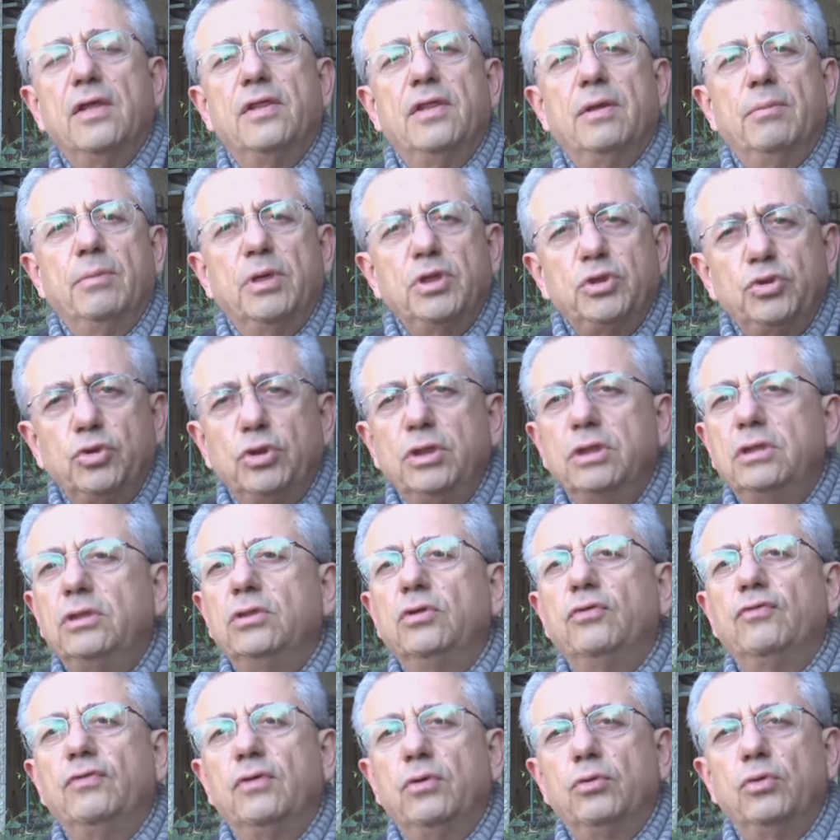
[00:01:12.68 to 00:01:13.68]
The
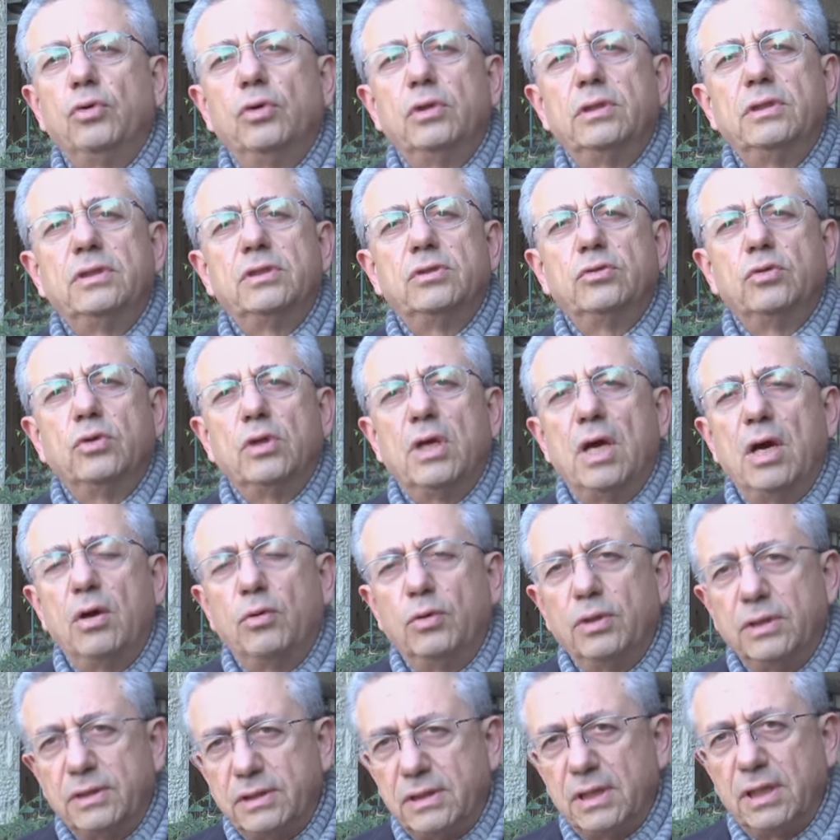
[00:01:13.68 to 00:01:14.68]
majority of the world is on
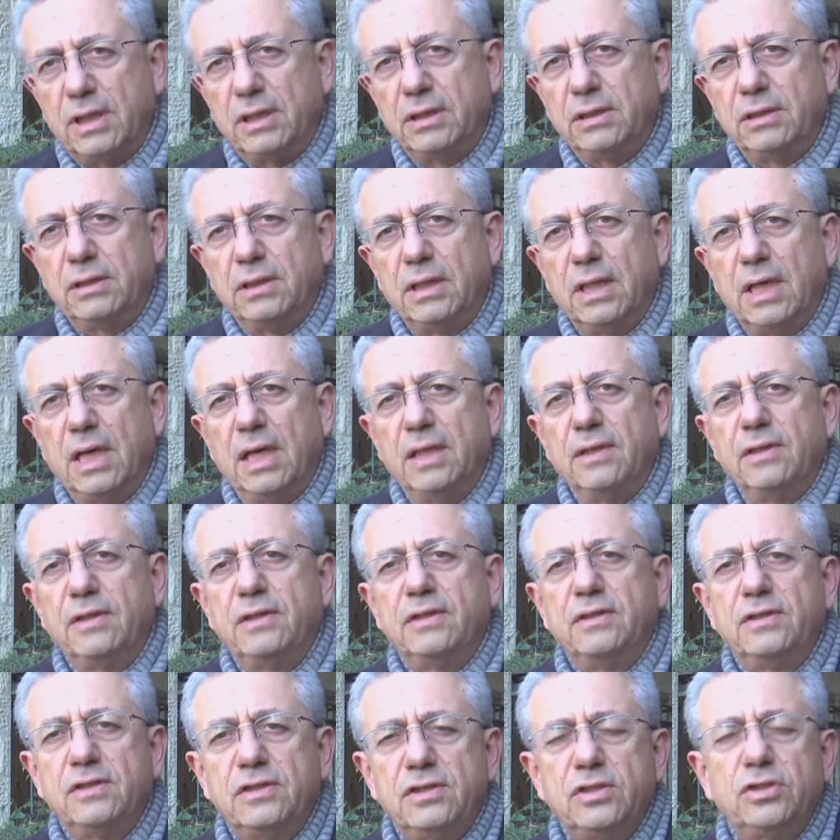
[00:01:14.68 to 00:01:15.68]
our side, and
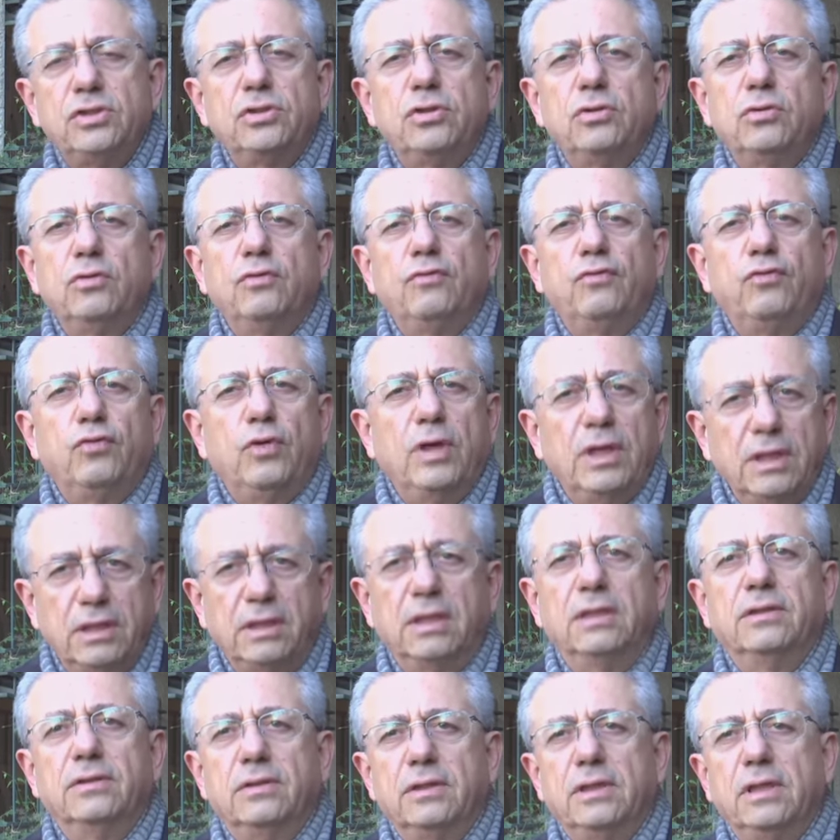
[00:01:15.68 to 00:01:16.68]
the decision of one
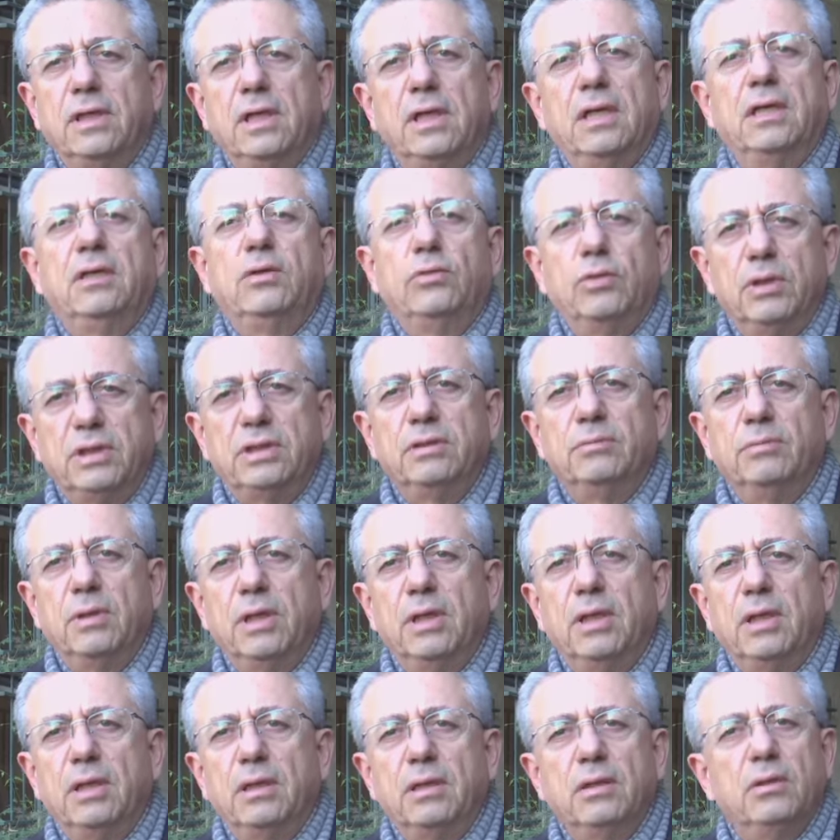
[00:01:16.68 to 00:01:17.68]
country like
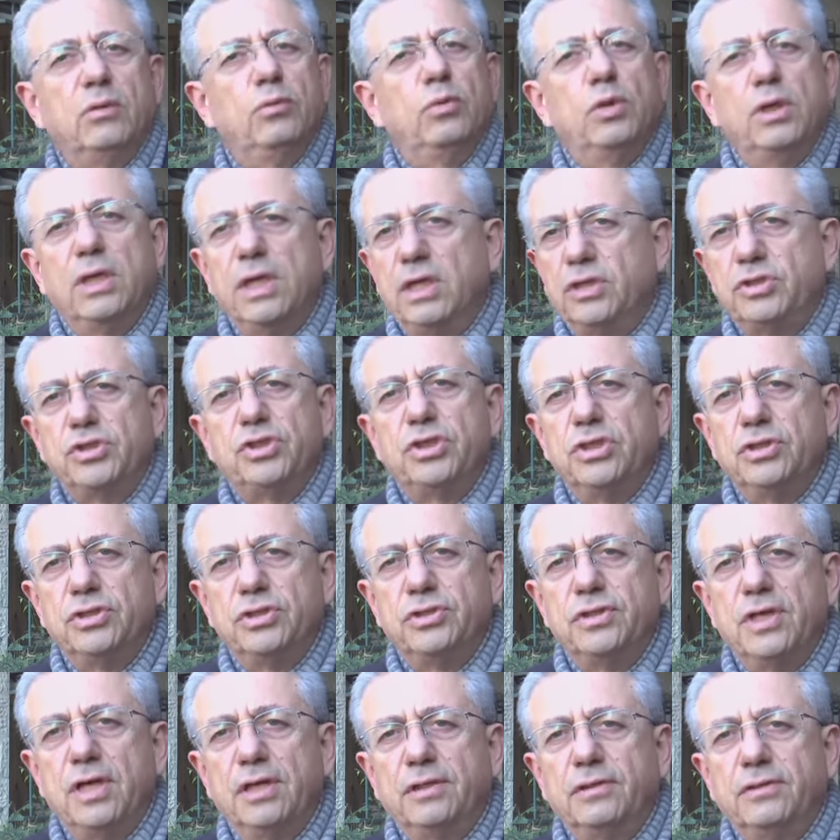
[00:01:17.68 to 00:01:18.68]
Guatemala will not
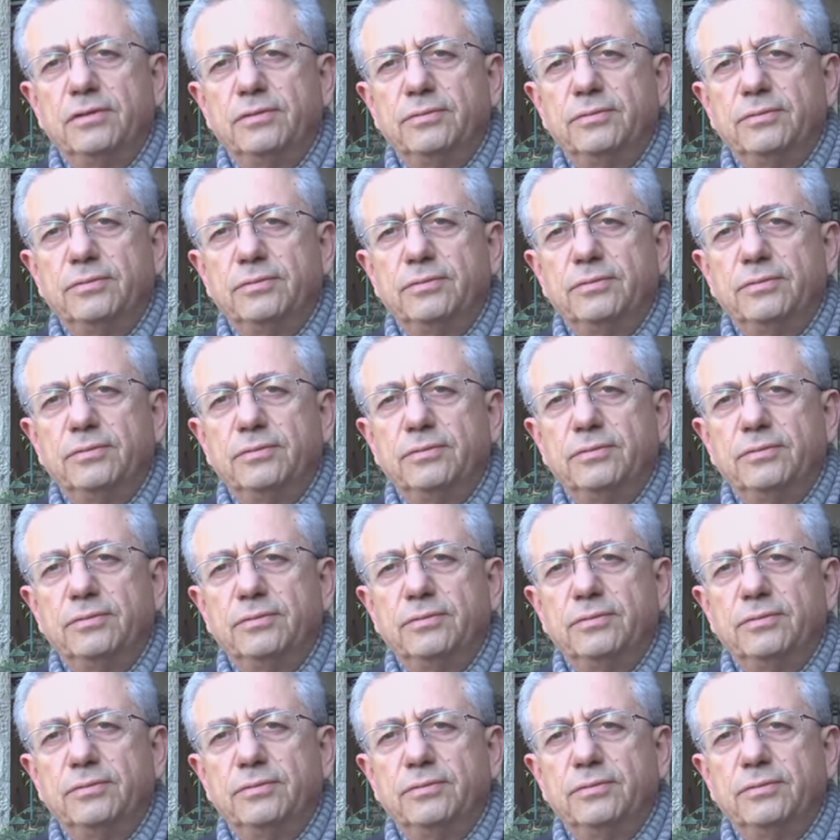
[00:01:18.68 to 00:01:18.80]
change that.